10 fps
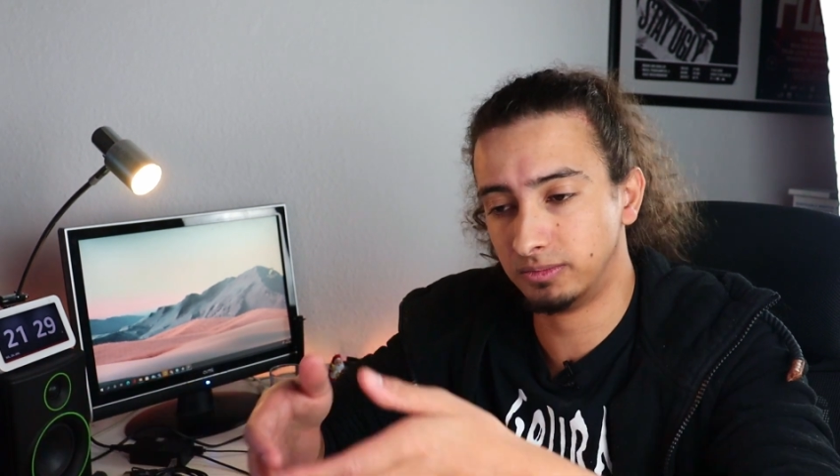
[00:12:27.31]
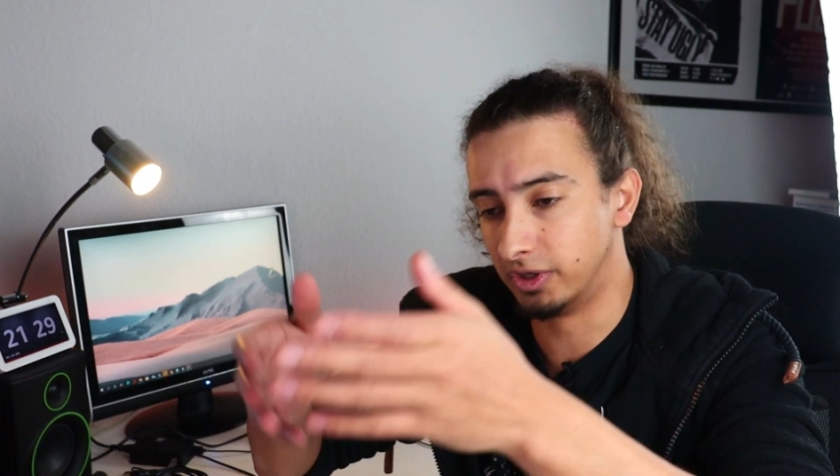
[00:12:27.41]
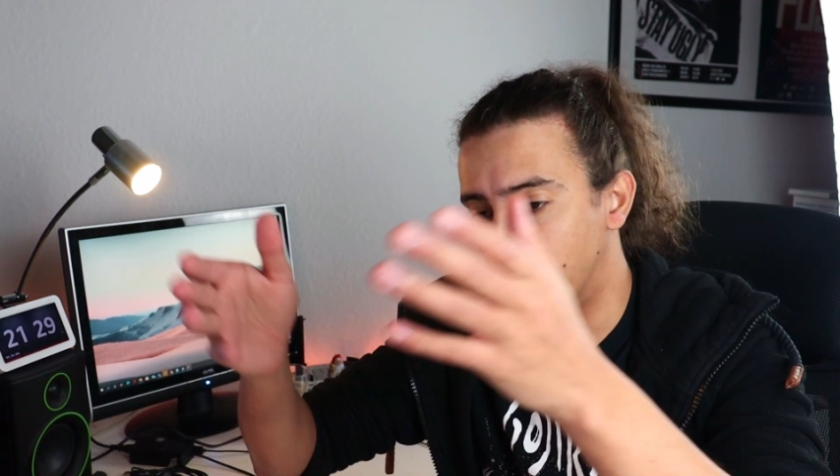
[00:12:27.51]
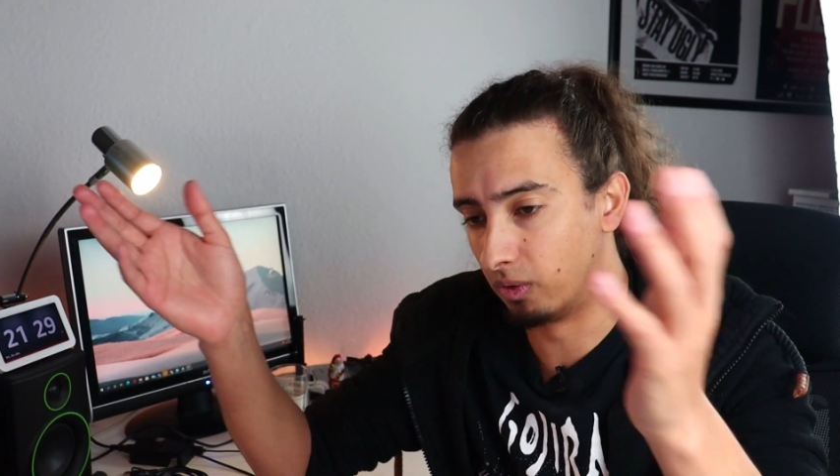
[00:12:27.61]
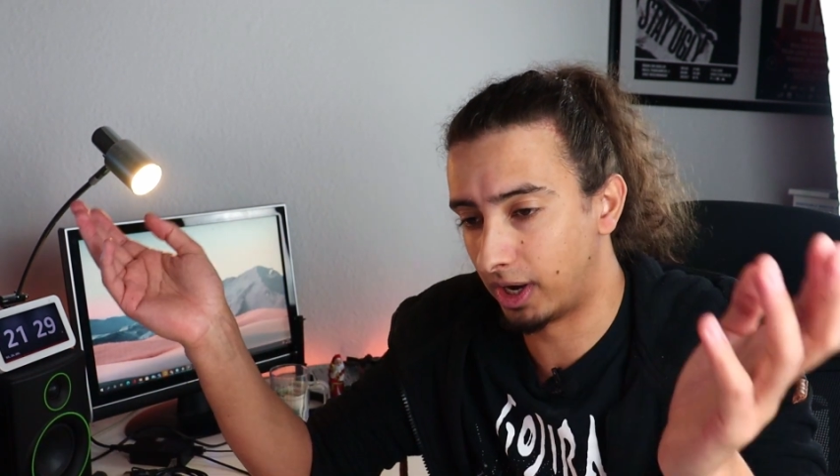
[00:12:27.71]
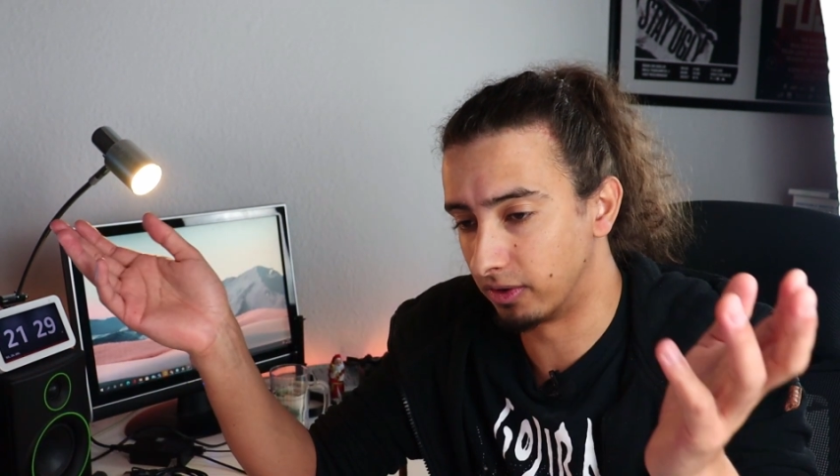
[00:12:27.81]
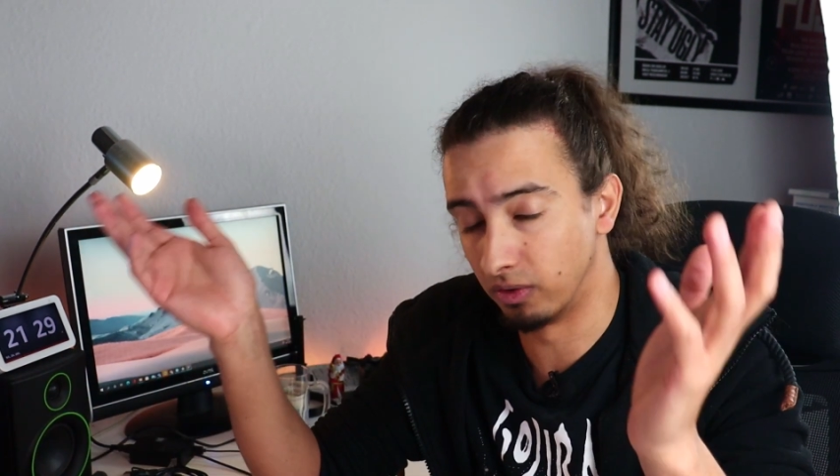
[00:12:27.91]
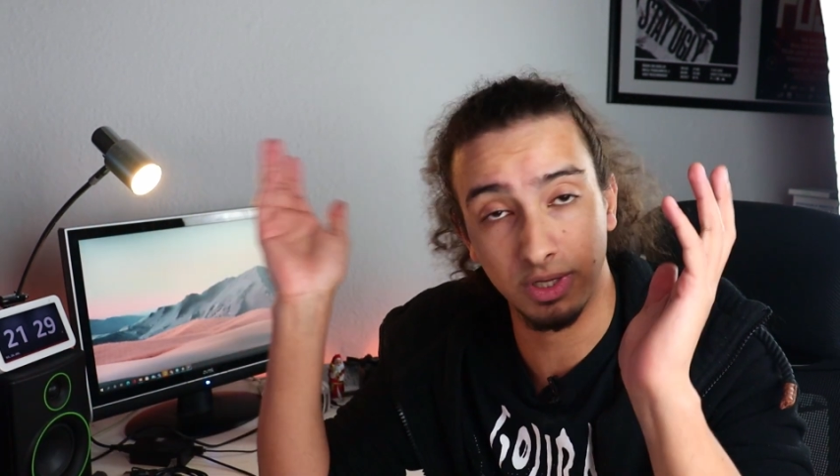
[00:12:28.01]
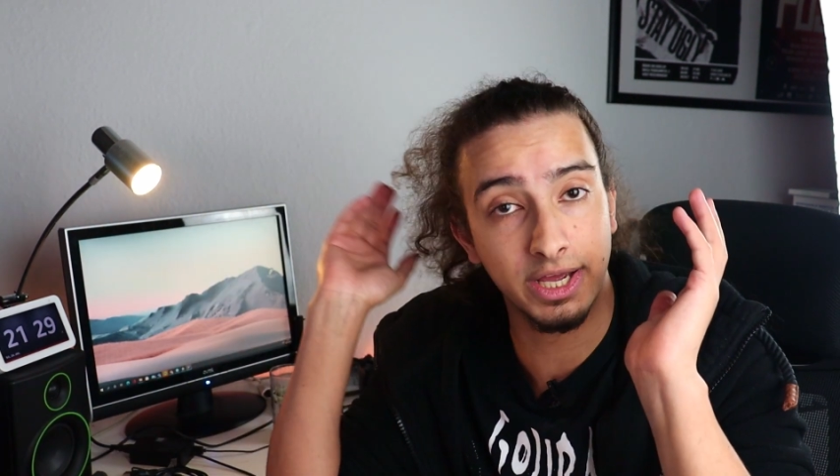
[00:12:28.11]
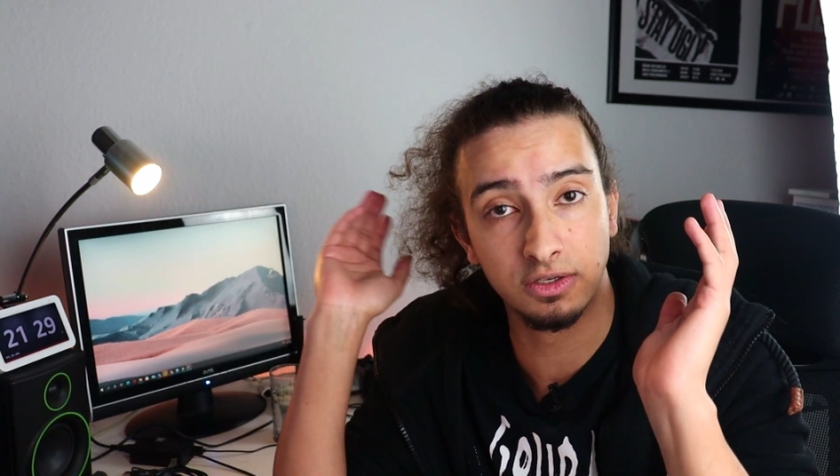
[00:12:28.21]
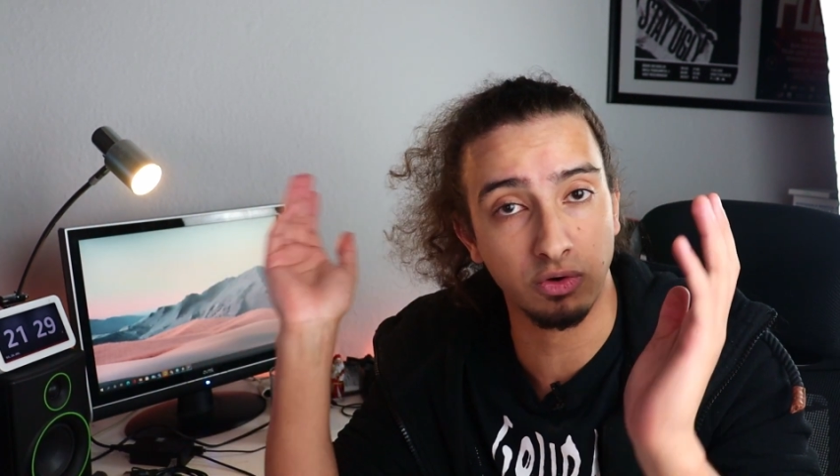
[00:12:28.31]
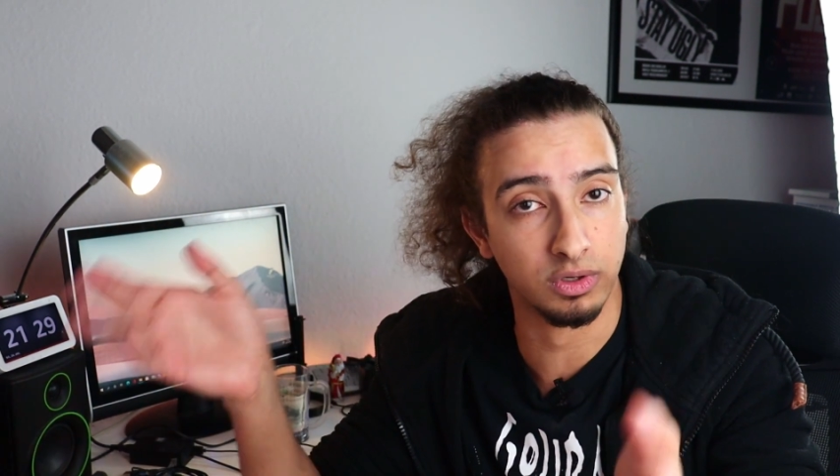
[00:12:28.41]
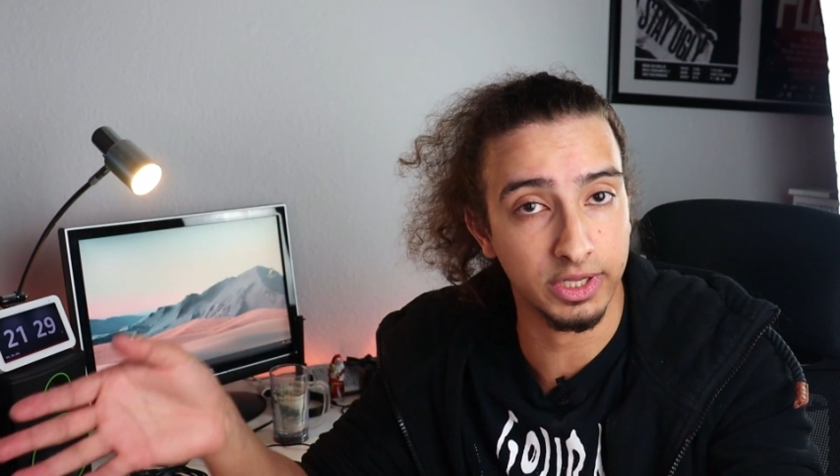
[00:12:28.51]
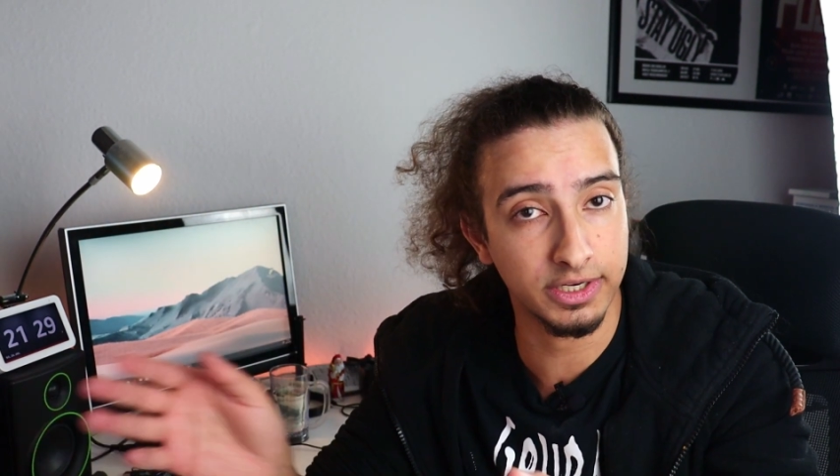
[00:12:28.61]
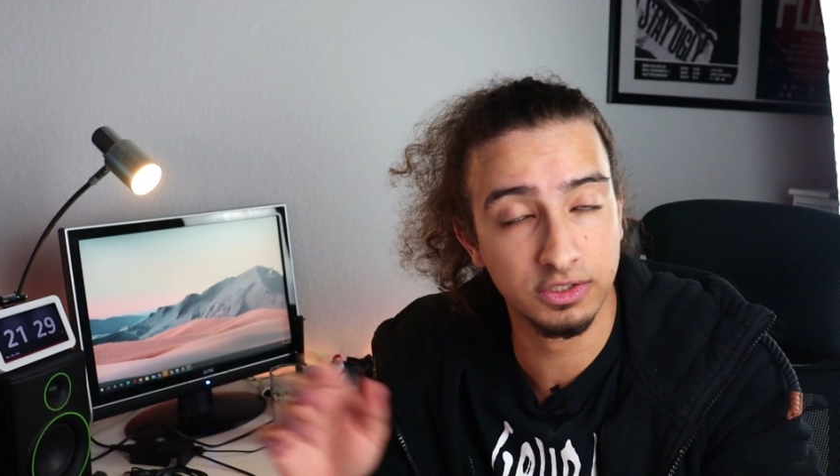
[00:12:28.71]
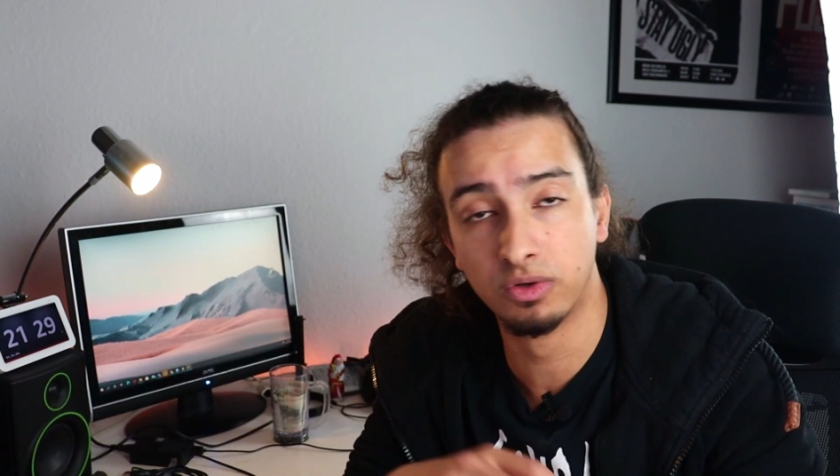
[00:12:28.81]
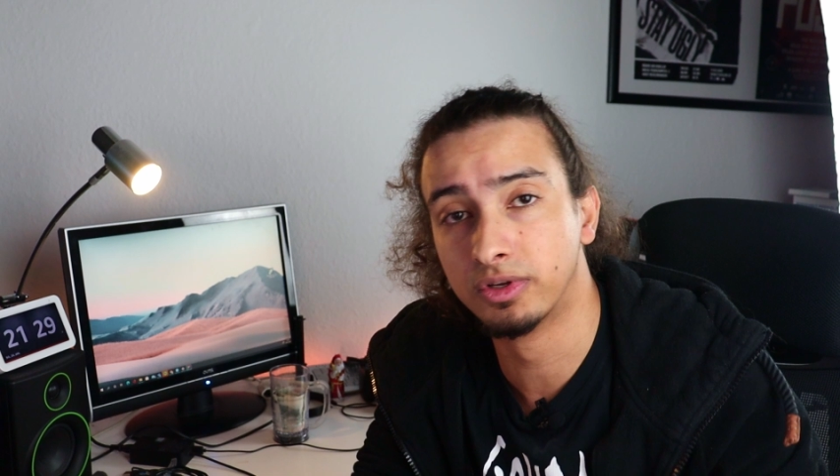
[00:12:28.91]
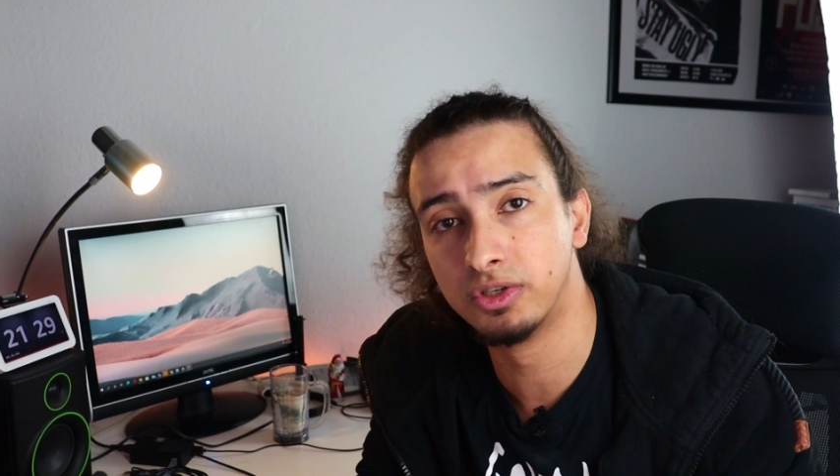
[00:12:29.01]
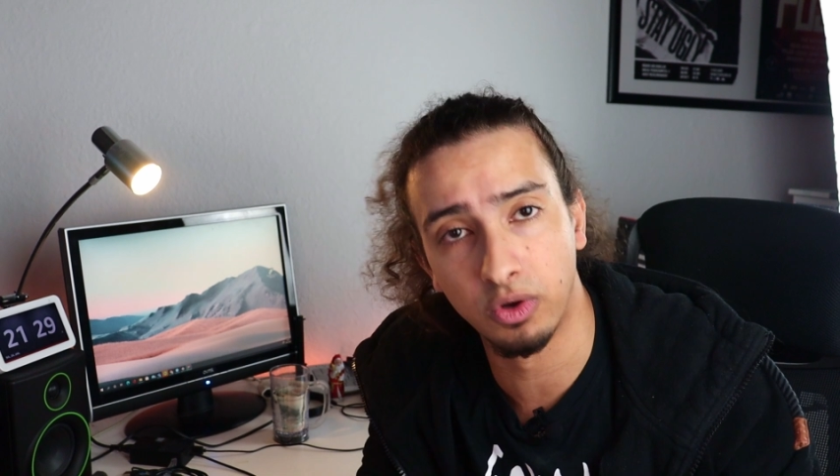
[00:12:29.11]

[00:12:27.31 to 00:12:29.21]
you know, I don't know, like your link to